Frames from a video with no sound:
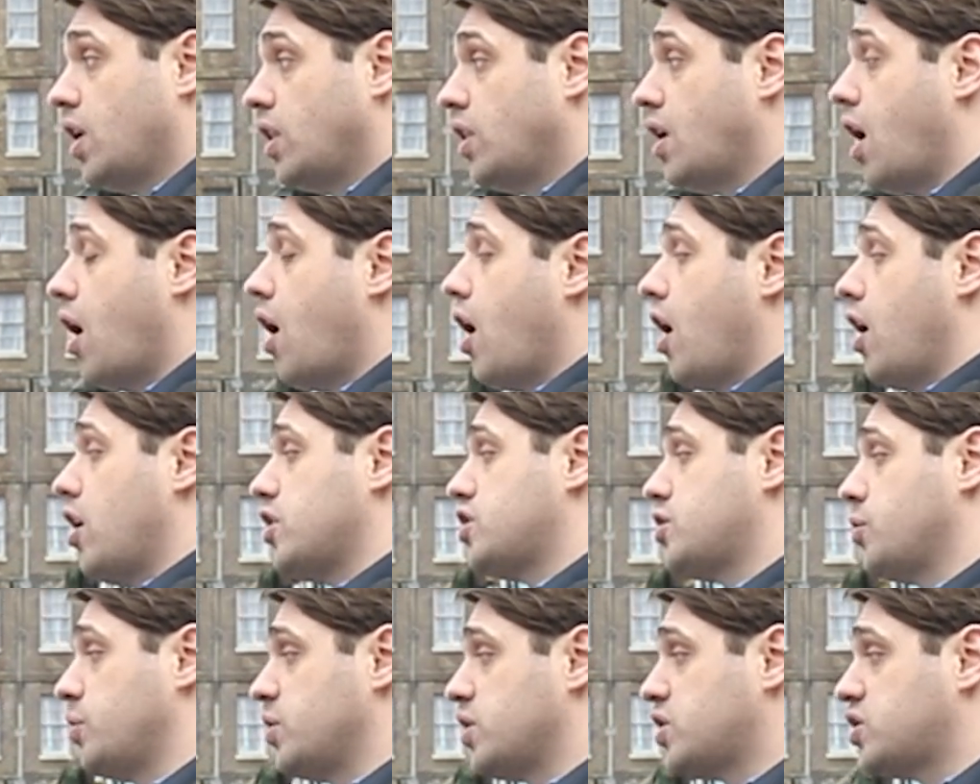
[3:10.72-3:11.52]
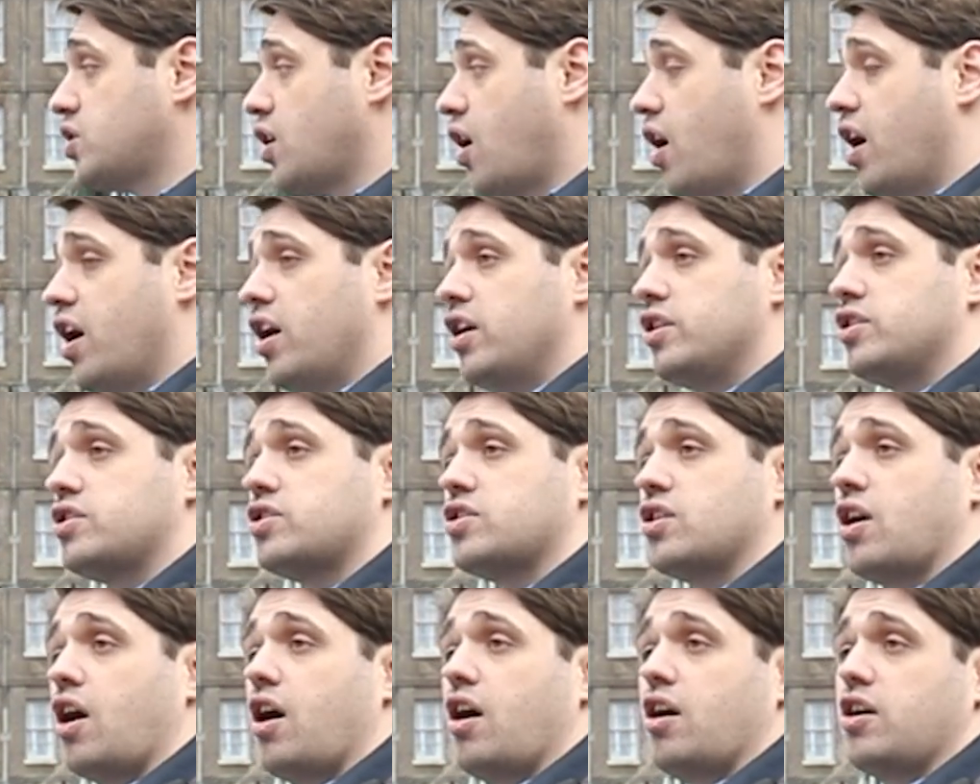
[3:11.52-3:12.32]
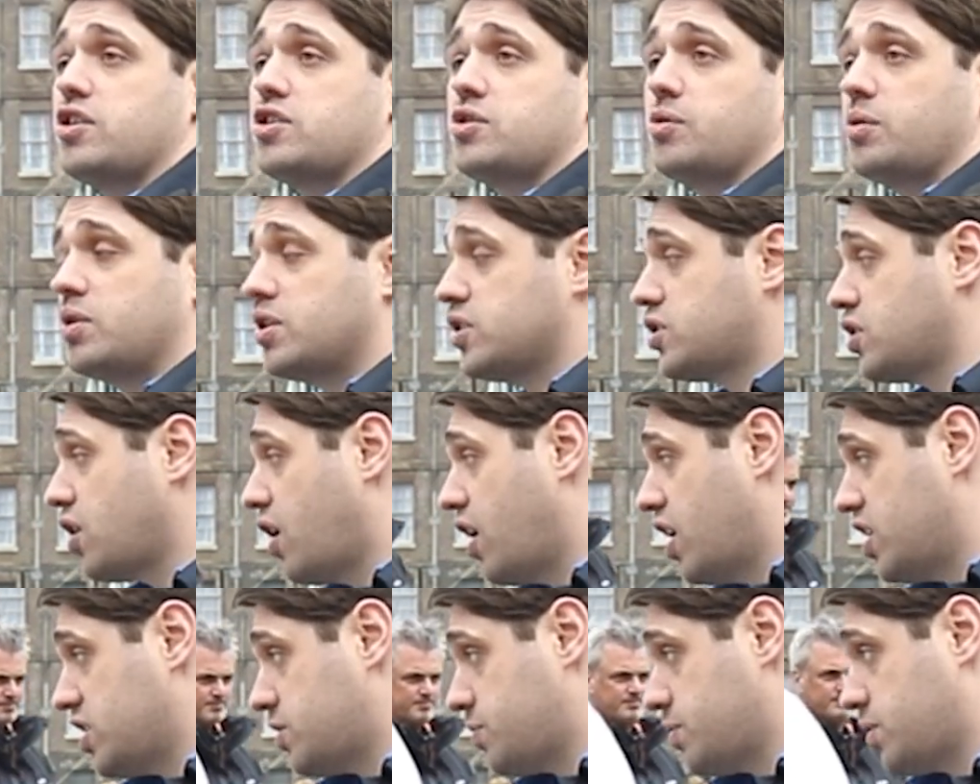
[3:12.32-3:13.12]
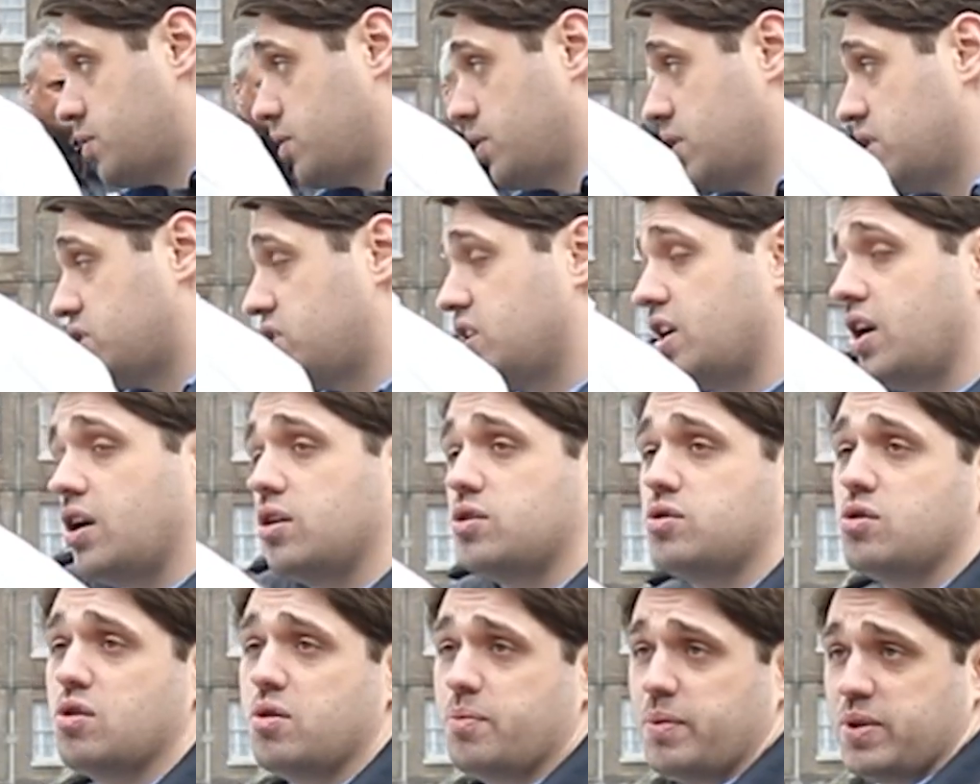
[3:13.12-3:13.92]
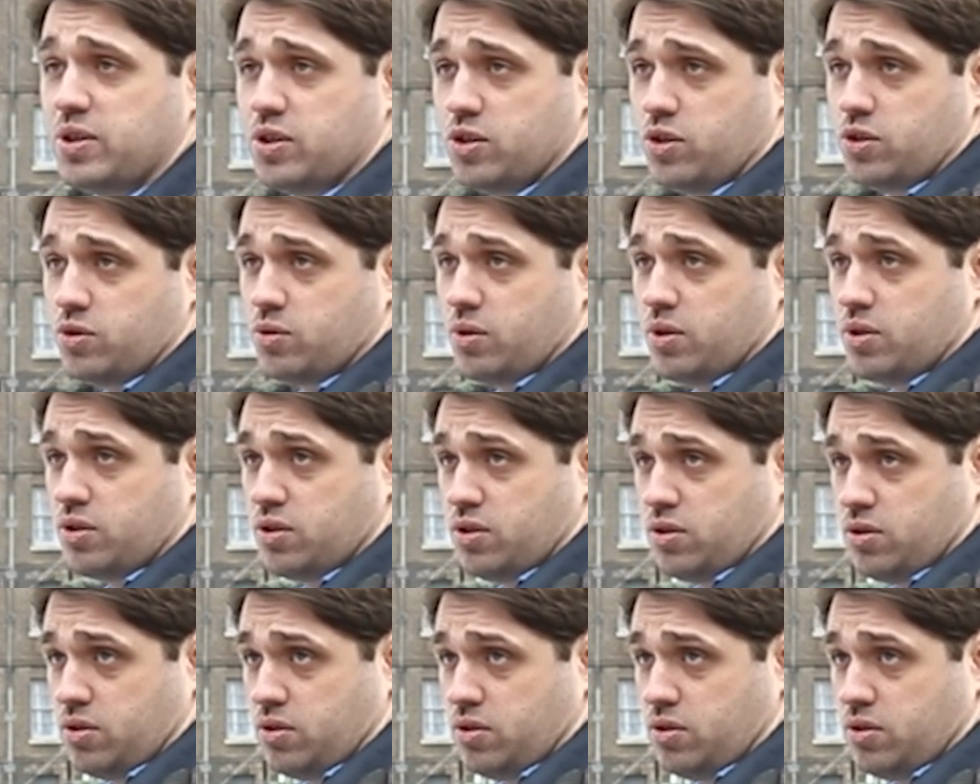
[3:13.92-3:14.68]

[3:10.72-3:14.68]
No, I asked you what the science. I asked you what the science between the CO2 emissions was.